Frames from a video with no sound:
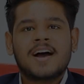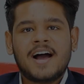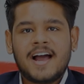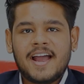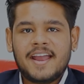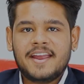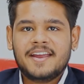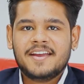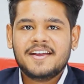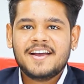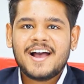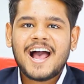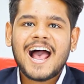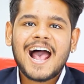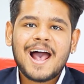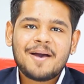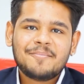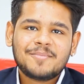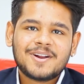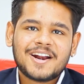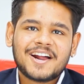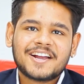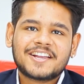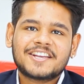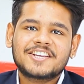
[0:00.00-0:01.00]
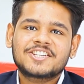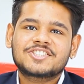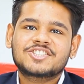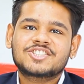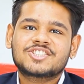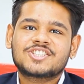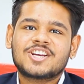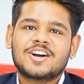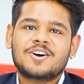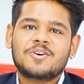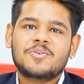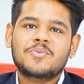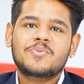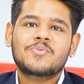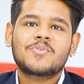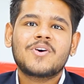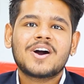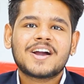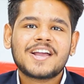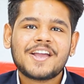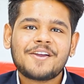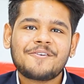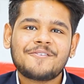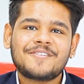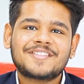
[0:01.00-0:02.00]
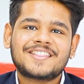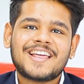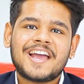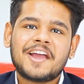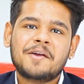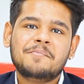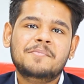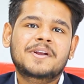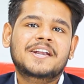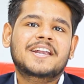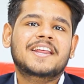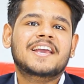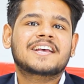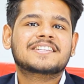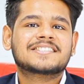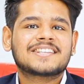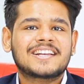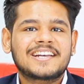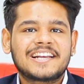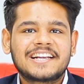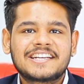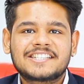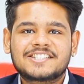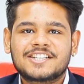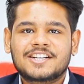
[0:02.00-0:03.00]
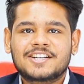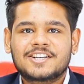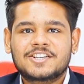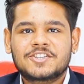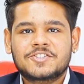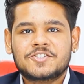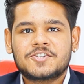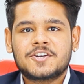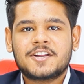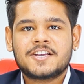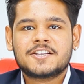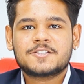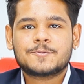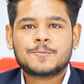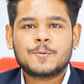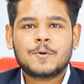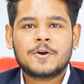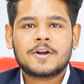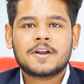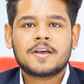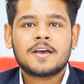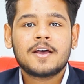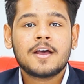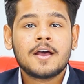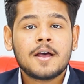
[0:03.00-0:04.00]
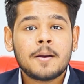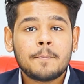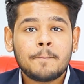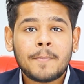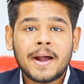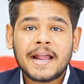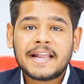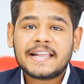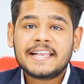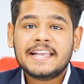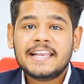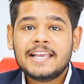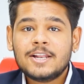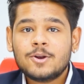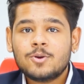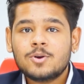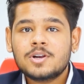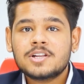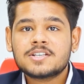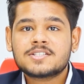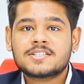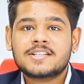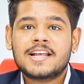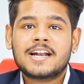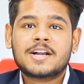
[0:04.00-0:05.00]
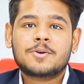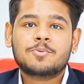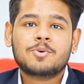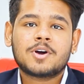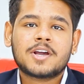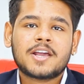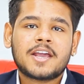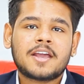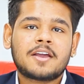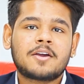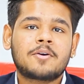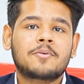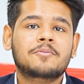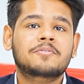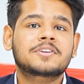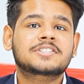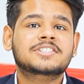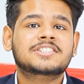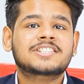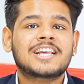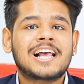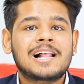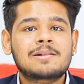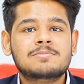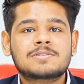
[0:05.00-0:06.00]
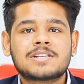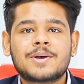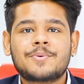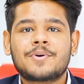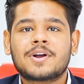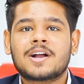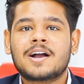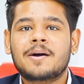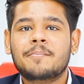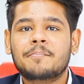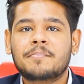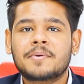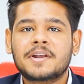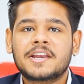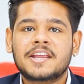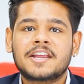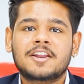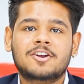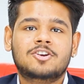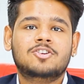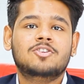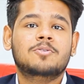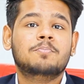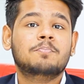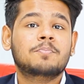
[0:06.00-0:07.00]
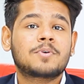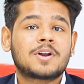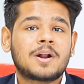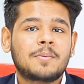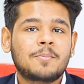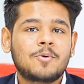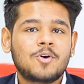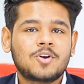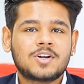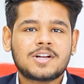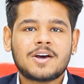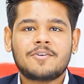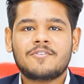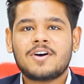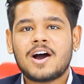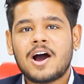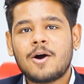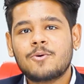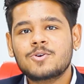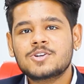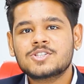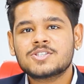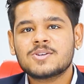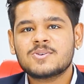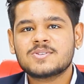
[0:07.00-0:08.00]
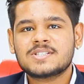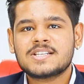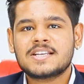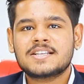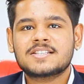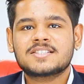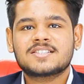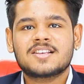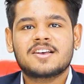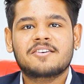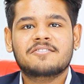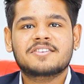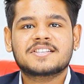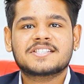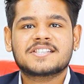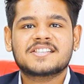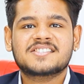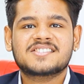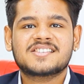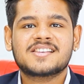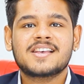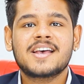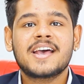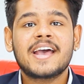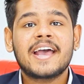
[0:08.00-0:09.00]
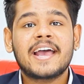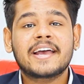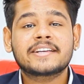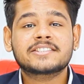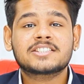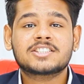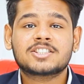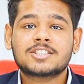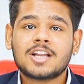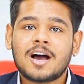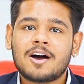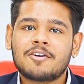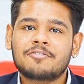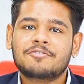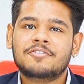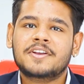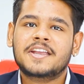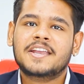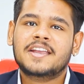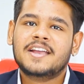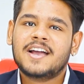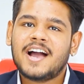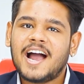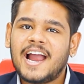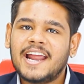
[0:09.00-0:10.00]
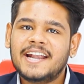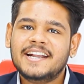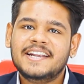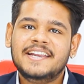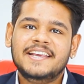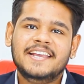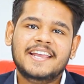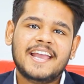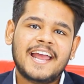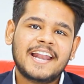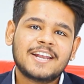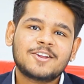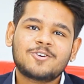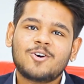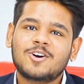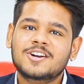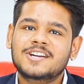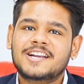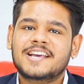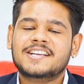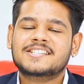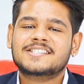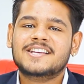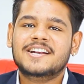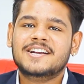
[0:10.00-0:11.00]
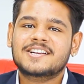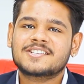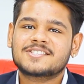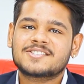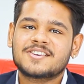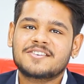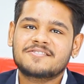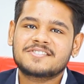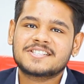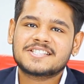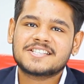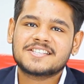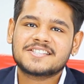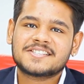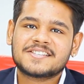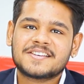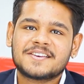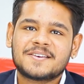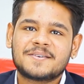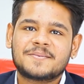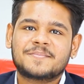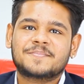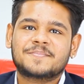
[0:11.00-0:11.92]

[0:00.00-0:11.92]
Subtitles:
Hi, I'm Rakesh Shah, working with IBT as a lead generation expert. My key role is networking, which helps our company to promote our outsourcing services as staffing, IT, and contact center services.